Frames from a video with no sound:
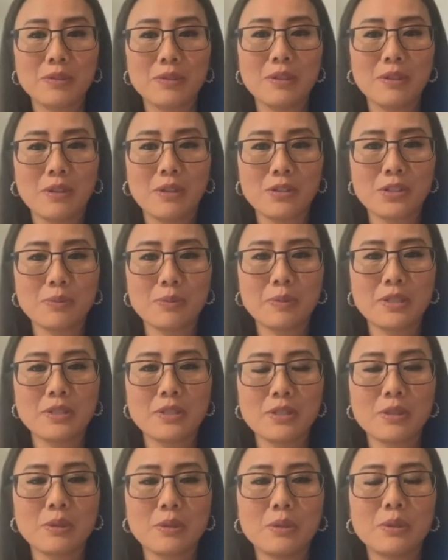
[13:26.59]
the larger
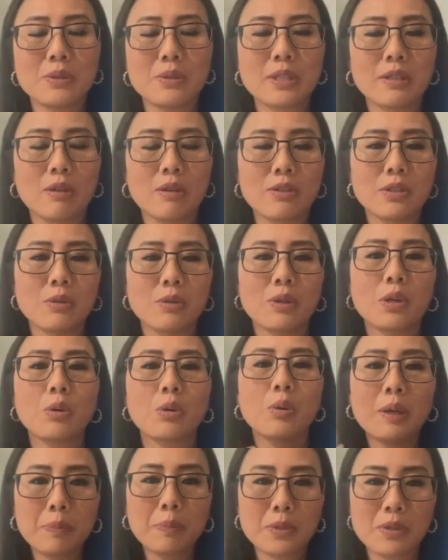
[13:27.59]
business goals and also
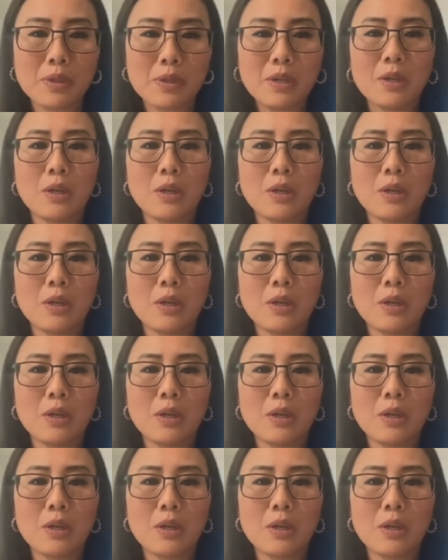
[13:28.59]
equipped